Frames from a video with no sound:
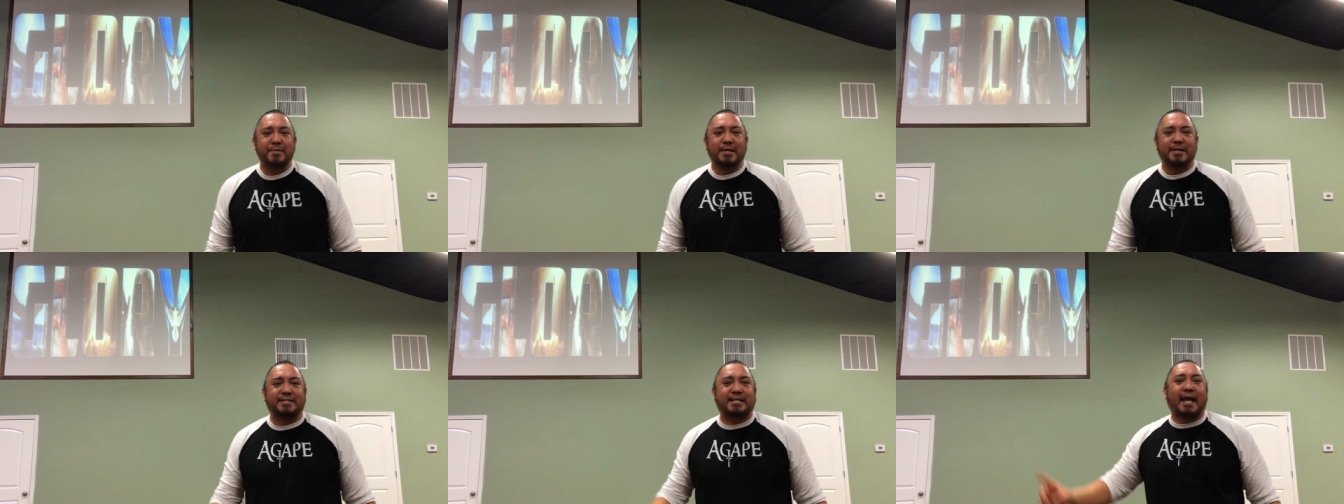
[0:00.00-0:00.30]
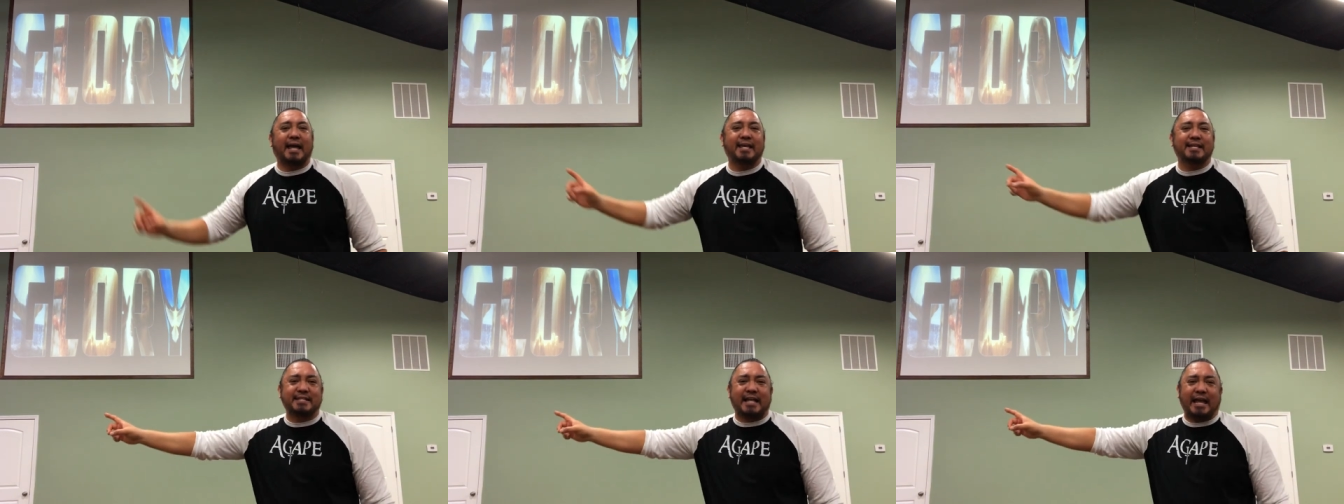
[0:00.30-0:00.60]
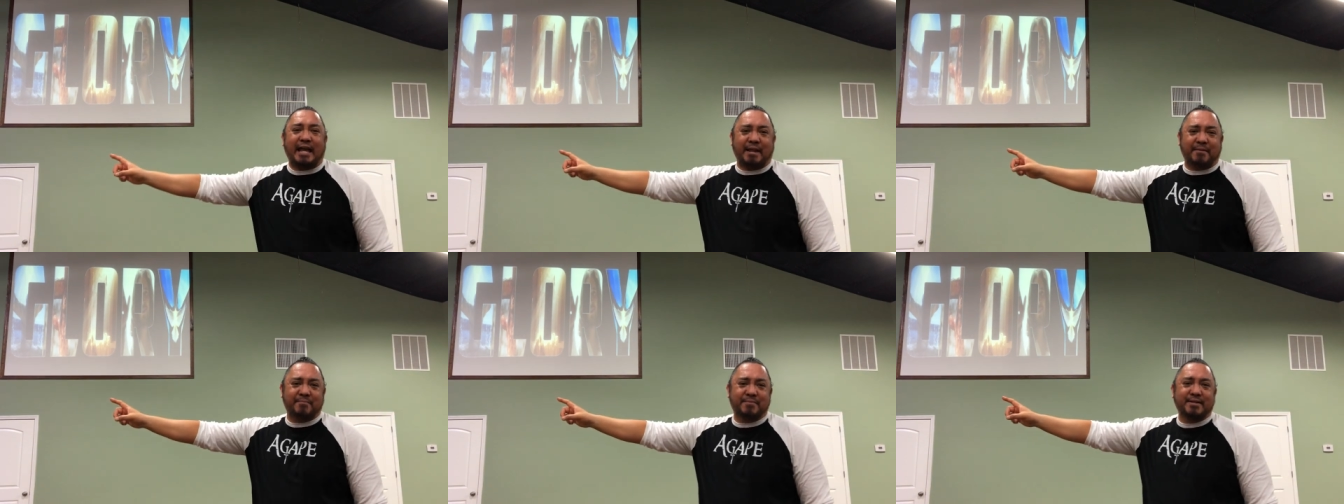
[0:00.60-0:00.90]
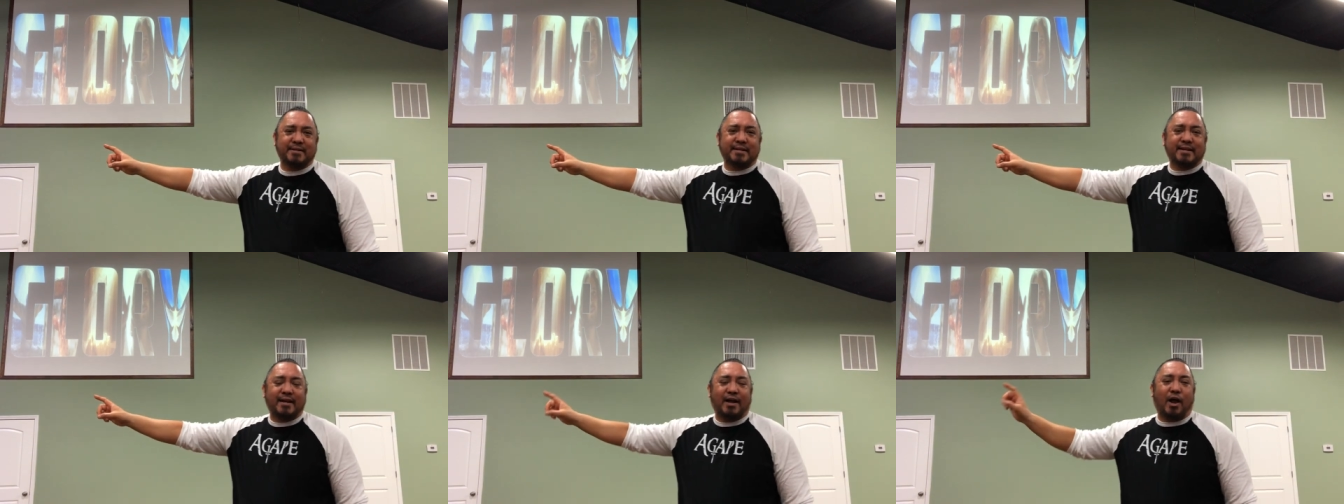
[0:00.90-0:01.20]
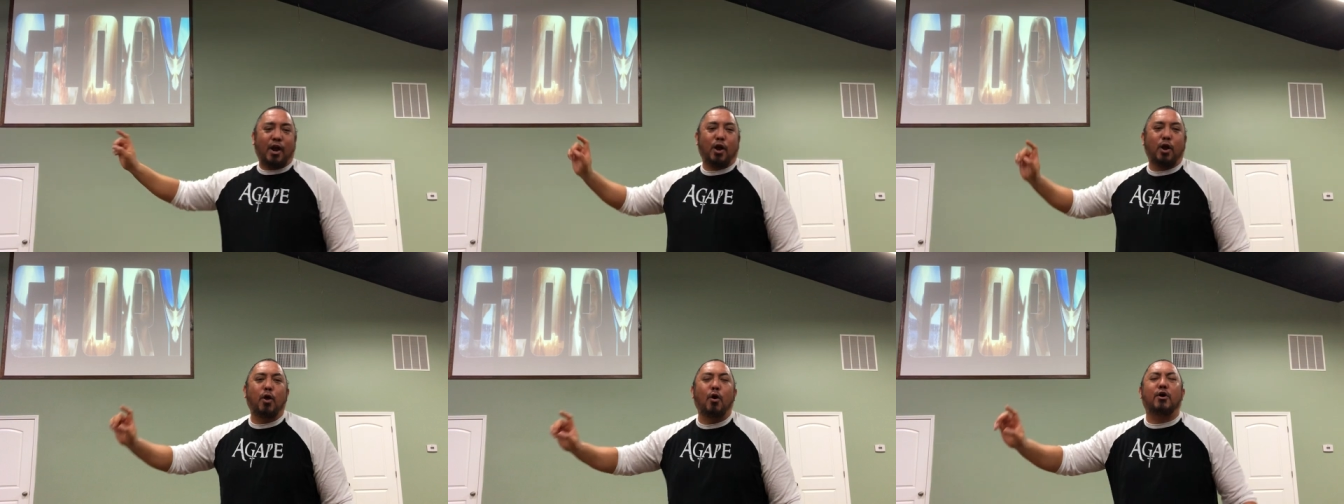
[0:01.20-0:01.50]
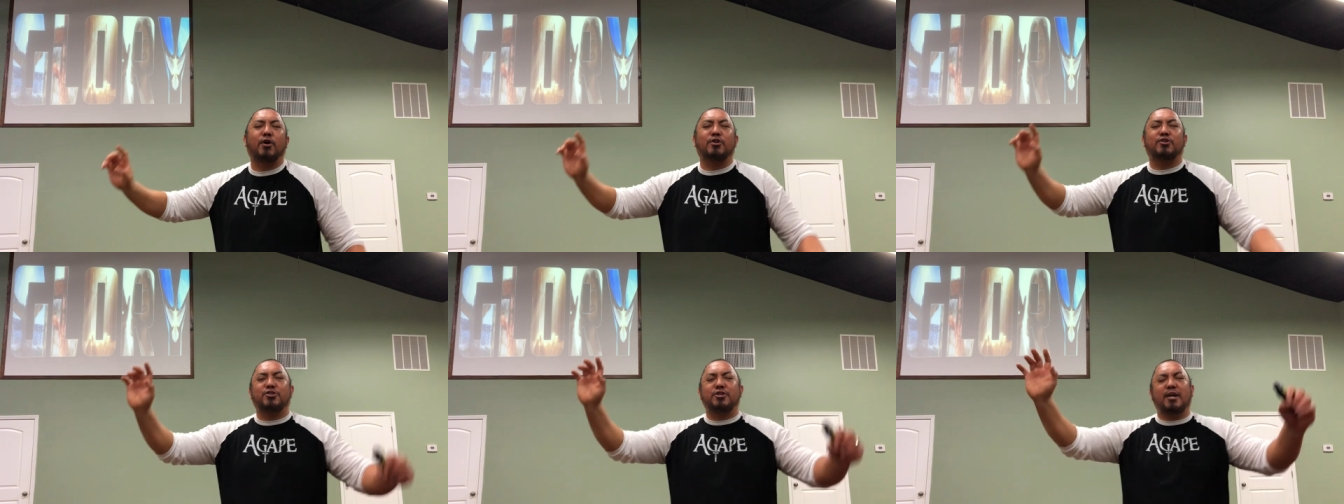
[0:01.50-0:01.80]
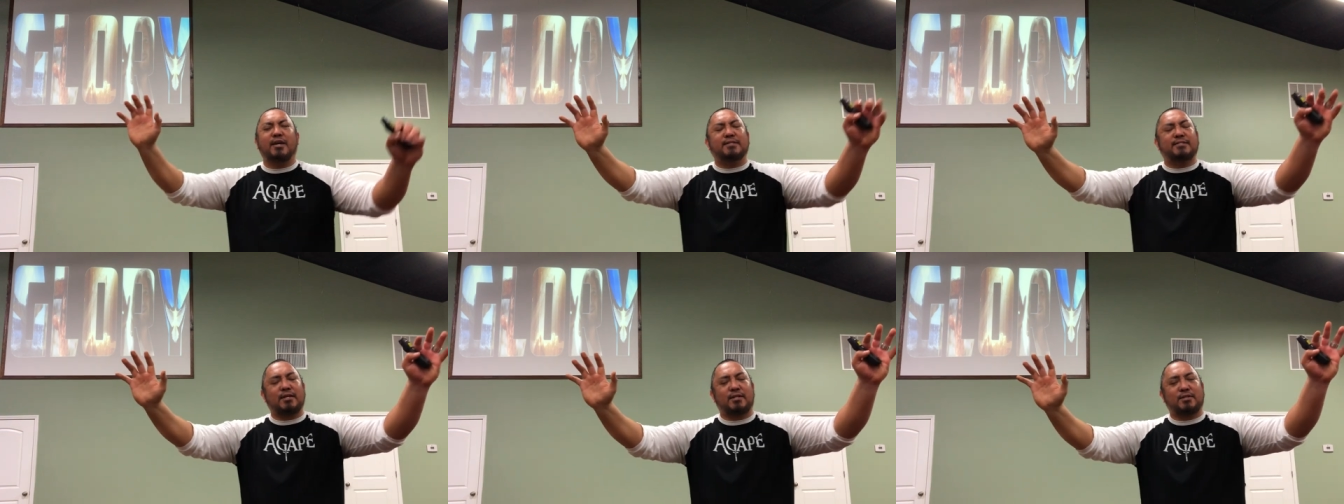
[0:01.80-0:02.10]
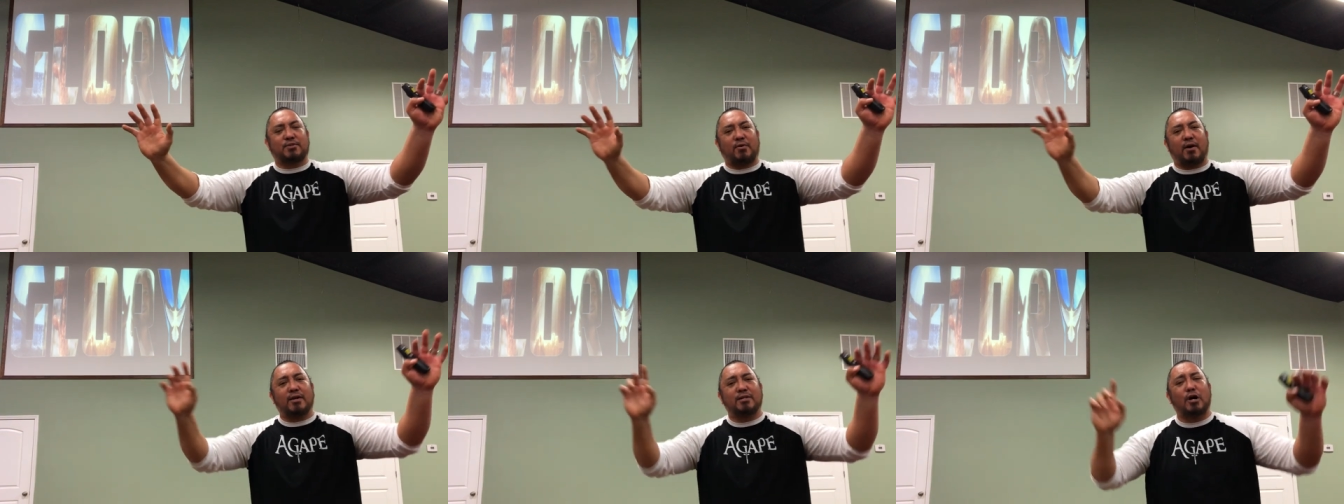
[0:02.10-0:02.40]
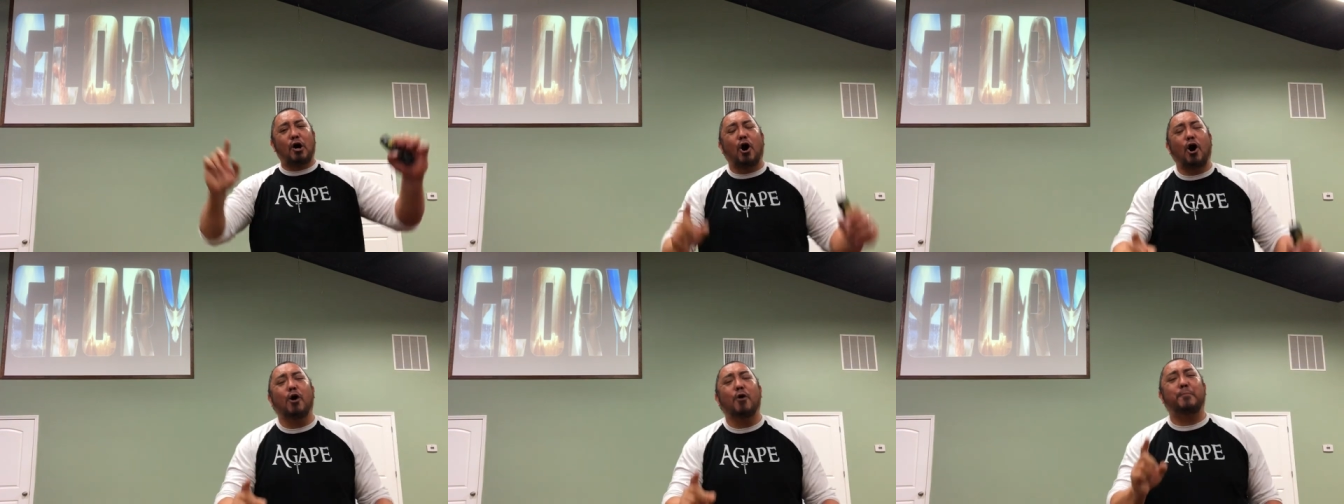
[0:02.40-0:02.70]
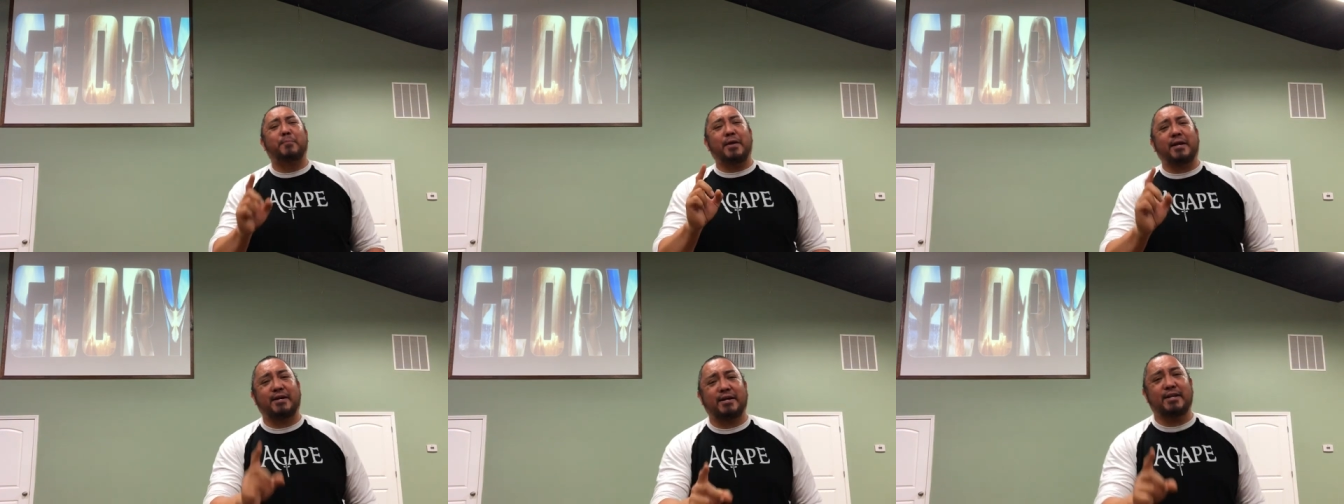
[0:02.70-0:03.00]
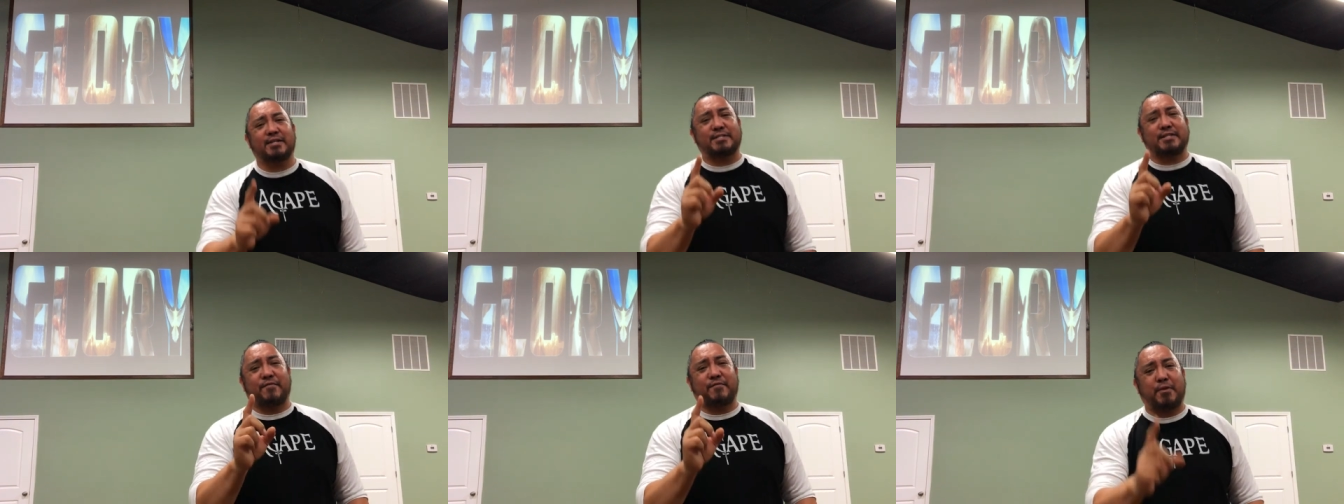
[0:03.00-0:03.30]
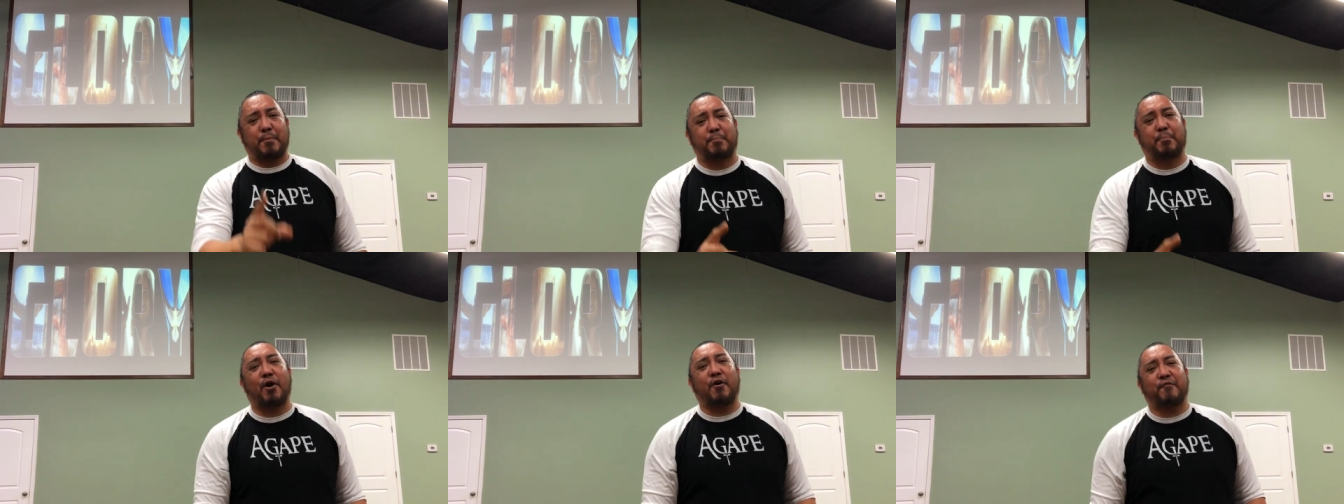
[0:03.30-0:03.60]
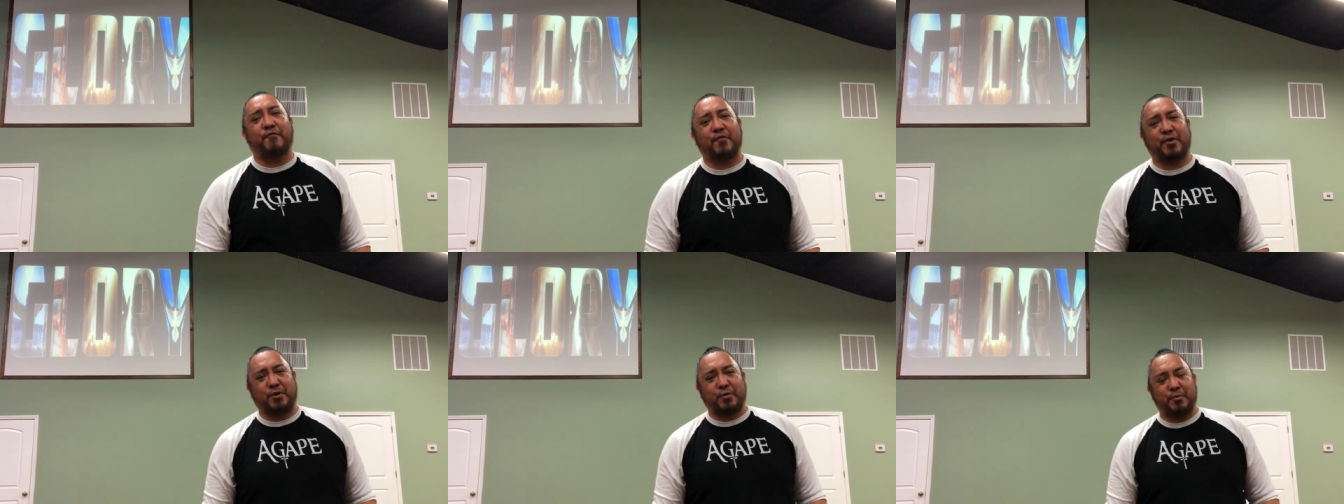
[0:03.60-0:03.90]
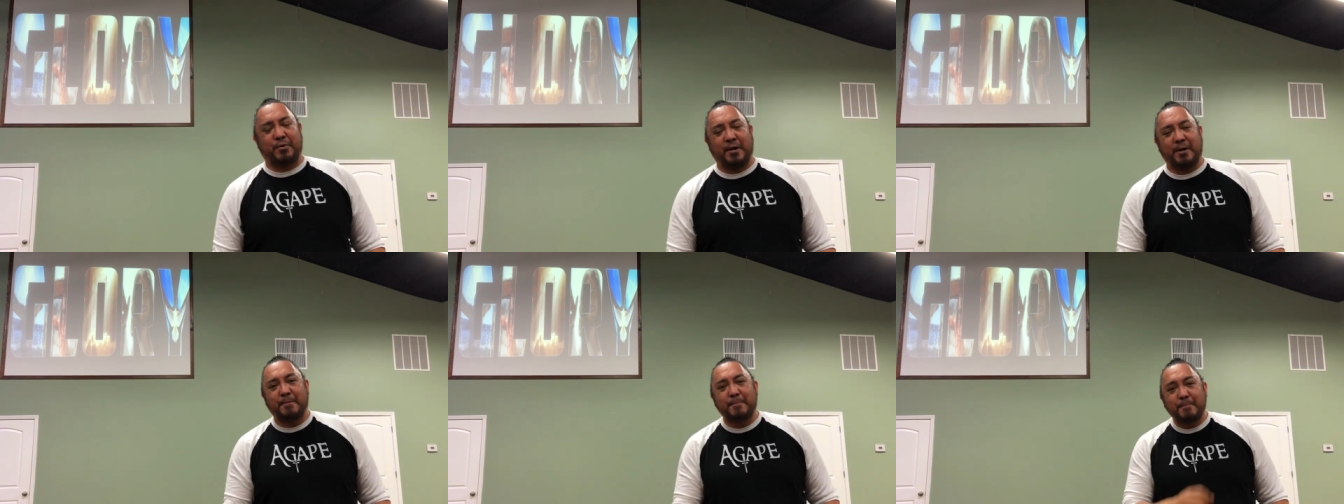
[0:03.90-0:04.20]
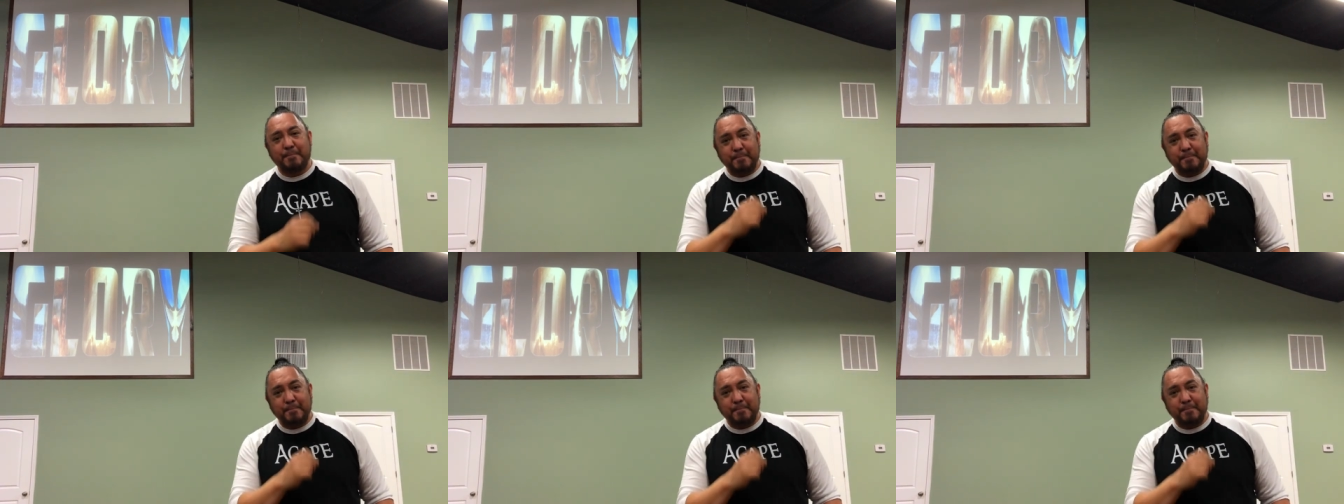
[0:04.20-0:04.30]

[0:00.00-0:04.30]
Say his name, Lord Jesus Christ. All because of the perfect one.